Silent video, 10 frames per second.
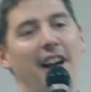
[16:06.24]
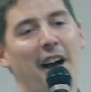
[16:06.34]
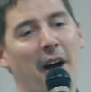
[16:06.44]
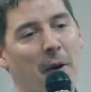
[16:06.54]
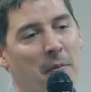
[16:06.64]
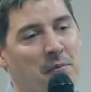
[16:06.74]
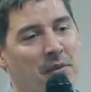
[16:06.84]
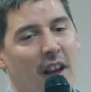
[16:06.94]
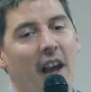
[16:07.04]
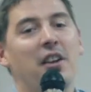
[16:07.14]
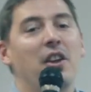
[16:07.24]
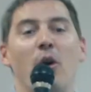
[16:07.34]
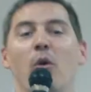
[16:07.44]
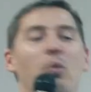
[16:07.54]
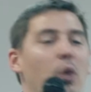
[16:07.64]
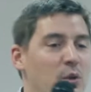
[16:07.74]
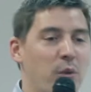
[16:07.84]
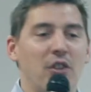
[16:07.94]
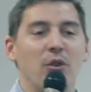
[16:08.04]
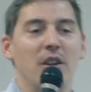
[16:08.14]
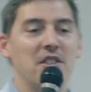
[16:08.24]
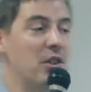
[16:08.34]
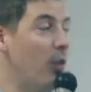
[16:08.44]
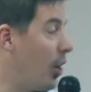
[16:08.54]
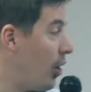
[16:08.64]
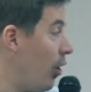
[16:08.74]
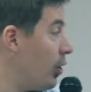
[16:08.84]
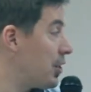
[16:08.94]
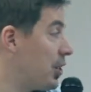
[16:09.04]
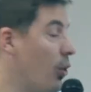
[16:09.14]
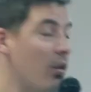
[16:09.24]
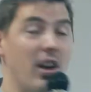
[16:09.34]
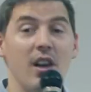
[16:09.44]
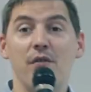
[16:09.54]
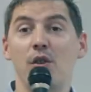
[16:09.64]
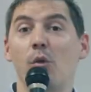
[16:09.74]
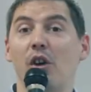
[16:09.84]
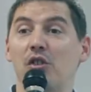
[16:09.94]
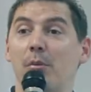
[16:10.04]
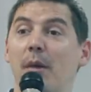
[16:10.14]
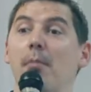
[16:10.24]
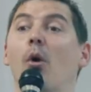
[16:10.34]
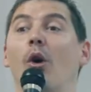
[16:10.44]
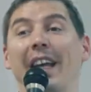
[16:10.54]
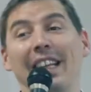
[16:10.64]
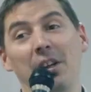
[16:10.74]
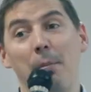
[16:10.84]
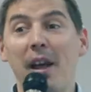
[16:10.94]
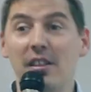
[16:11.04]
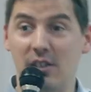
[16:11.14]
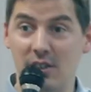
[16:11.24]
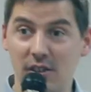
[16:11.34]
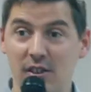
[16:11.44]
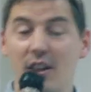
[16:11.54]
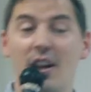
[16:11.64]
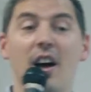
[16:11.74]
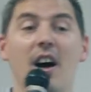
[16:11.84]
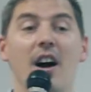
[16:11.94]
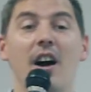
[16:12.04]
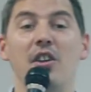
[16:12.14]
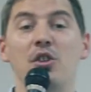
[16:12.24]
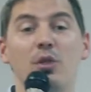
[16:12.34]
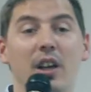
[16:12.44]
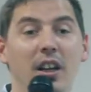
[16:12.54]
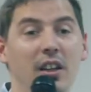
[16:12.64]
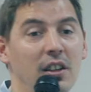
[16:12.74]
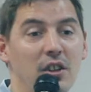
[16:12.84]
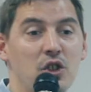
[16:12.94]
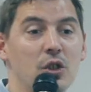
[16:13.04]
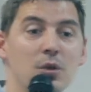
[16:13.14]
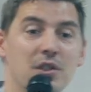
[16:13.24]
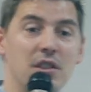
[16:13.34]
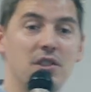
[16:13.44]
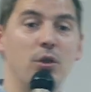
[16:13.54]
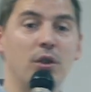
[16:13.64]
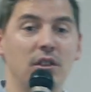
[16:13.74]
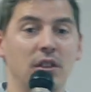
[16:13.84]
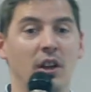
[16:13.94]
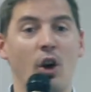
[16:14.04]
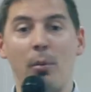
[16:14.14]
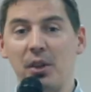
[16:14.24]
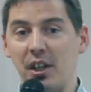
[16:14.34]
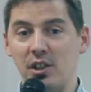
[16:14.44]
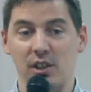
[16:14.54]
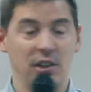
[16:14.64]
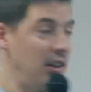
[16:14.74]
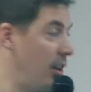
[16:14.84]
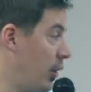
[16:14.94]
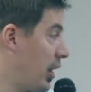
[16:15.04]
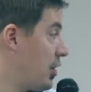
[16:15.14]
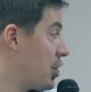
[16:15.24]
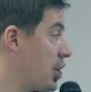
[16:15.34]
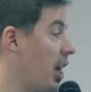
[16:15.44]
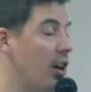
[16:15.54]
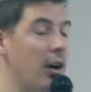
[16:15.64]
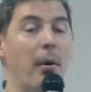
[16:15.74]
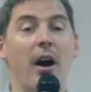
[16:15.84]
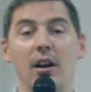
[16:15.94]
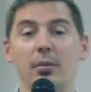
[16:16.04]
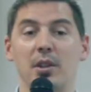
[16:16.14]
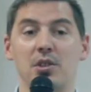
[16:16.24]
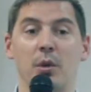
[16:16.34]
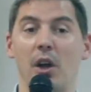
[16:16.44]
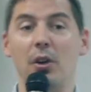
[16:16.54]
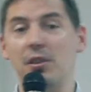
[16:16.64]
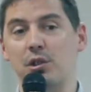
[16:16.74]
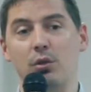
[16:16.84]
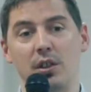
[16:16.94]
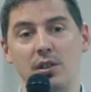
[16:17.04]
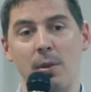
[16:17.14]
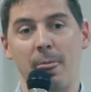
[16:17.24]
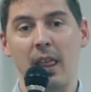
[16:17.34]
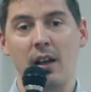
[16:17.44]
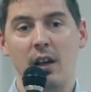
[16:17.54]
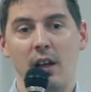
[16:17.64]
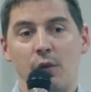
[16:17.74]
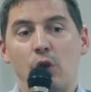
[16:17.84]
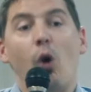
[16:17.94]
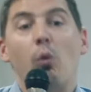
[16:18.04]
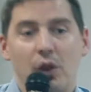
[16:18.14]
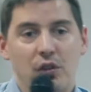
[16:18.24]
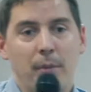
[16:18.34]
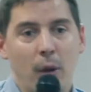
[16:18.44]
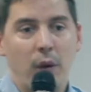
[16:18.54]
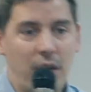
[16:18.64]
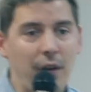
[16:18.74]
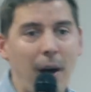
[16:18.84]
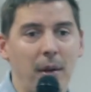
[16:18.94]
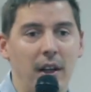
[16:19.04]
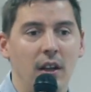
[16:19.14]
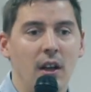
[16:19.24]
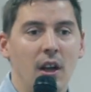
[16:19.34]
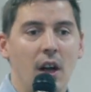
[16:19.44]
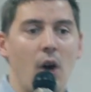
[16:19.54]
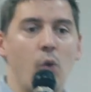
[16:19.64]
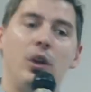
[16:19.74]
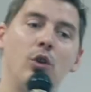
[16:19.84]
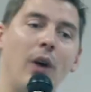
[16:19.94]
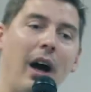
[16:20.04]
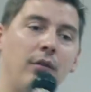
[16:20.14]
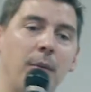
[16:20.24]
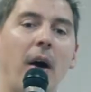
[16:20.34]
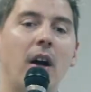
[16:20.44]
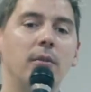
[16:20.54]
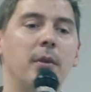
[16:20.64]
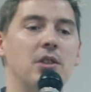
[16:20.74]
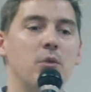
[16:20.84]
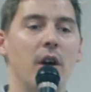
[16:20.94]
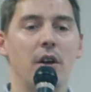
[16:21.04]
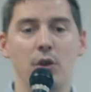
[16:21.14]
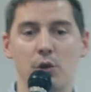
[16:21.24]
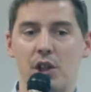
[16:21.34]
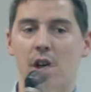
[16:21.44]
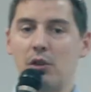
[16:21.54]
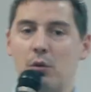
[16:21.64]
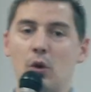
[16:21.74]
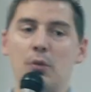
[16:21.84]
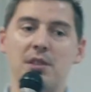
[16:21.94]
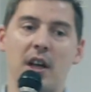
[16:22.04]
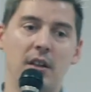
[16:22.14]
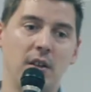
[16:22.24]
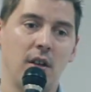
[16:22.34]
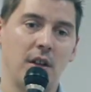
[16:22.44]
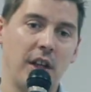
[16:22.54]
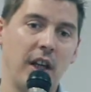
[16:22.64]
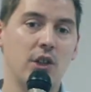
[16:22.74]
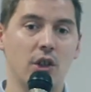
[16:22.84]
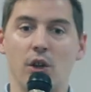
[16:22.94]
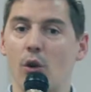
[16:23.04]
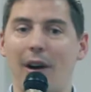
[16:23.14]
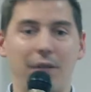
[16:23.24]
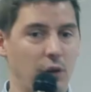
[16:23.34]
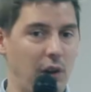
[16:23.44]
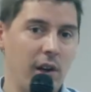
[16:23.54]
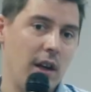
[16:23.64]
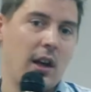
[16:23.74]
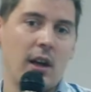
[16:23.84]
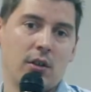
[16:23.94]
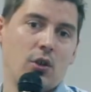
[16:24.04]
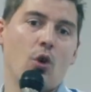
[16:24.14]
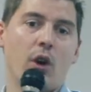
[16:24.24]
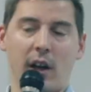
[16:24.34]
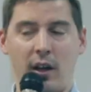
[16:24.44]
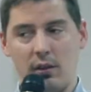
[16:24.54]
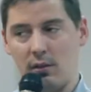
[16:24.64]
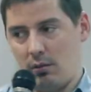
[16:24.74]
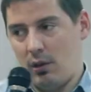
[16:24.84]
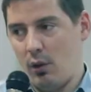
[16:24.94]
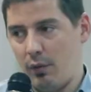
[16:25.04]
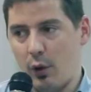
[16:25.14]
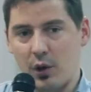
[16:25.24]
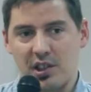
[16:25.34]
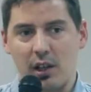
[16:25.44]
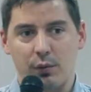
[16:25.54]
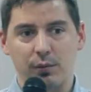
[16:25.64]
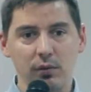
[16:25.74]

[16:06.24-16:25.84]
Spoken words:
and you know, what we do and so on. Also, if you want to be more independent, you can choose student accommodation. You can share apartments with other students. If you don't want to be with the family, we do have apartments where you share the rooms and the kitchen. You have to clean and cook and, you know, for yourself,